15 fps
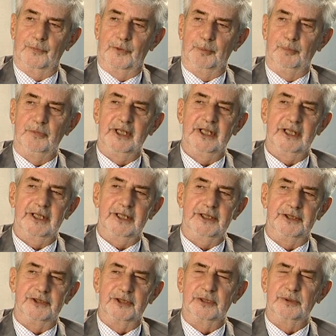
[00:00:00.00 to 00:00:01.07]
the
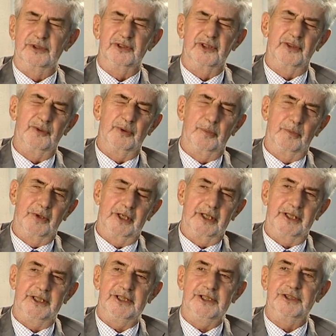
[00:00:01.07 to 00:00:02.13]
mid-80s, I would say from about
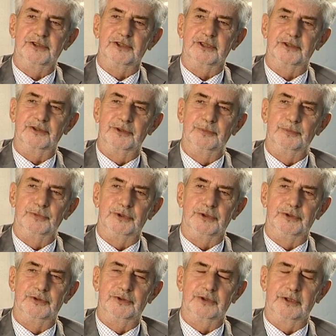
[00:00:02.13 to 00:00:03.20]
86
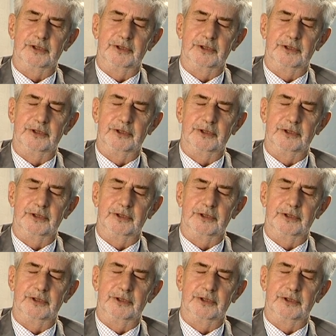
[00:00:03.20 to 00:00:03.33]
onwards,